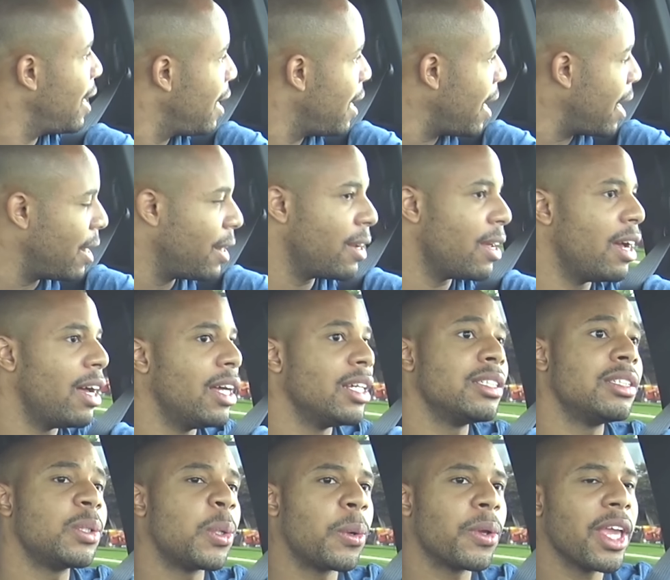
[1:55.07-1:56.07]
And
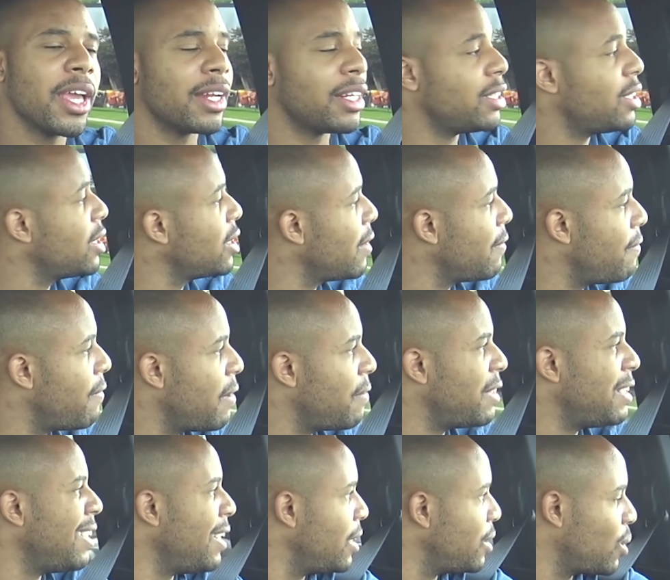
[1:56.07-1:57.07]
uh, so yeah, this is a
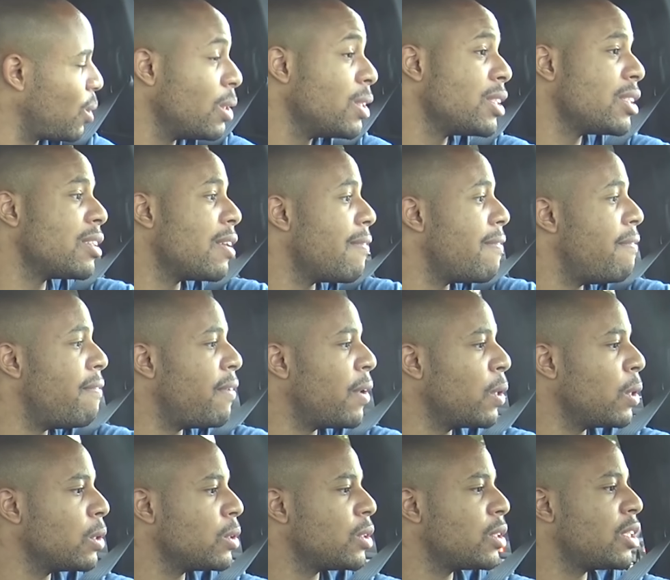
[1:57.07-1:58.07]
15. So this is the
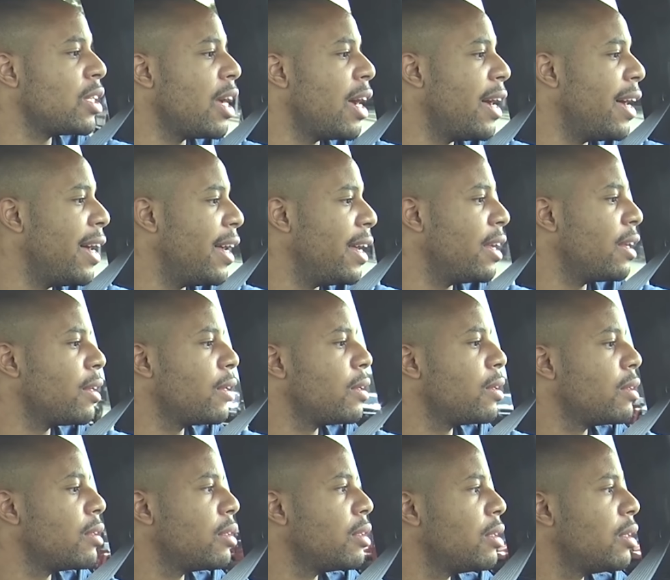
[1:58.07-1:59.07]
first, uh,
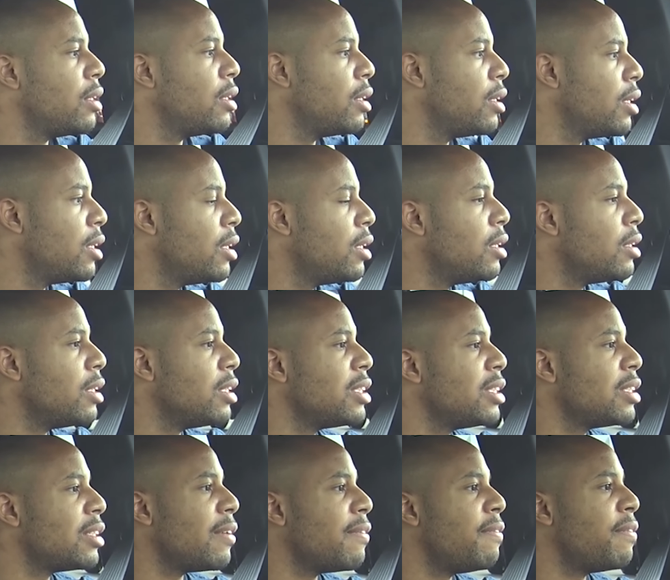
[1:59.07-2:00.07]
this
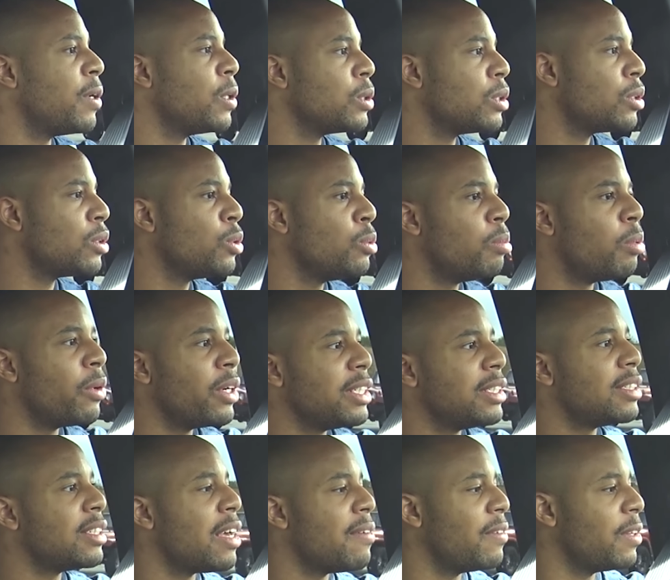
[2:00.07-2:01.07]
is the first
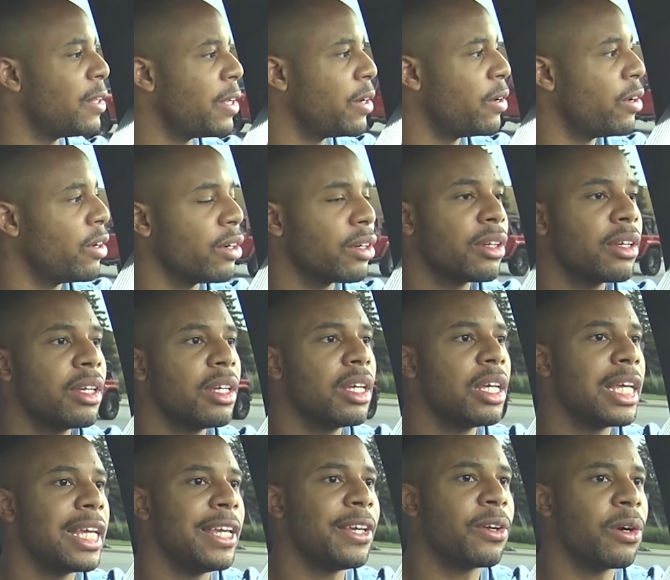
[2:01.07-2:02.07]
2.7 liter
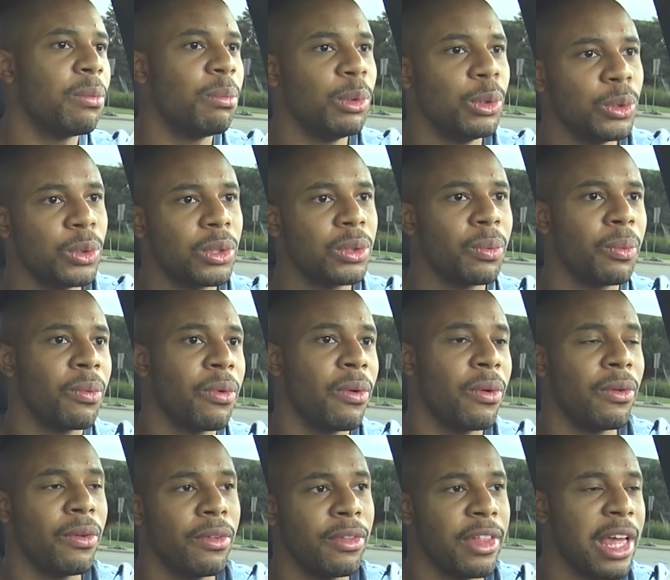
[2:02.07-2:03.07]

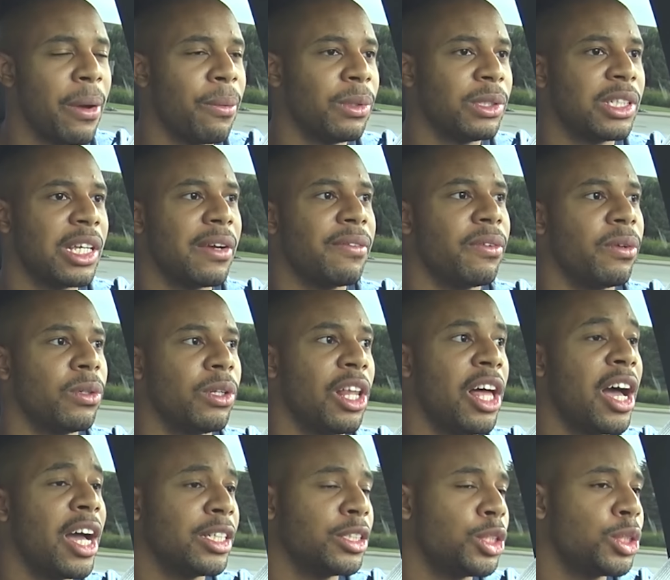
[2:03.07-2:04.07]
EcoBoost that was ever
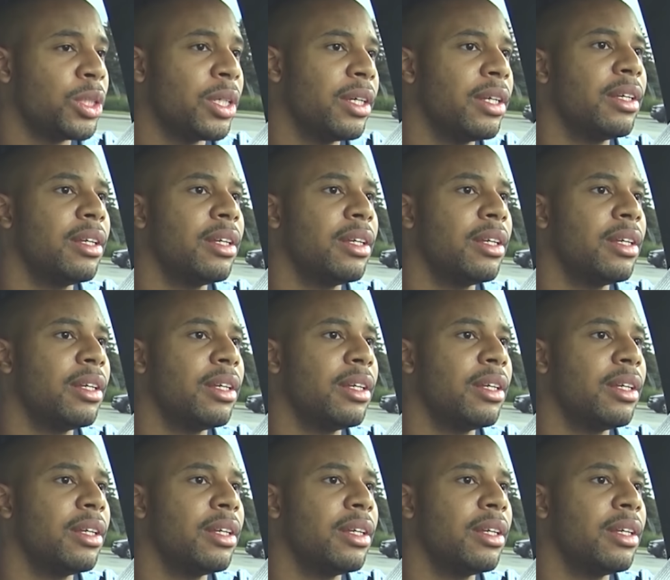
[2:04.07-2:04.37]
launched.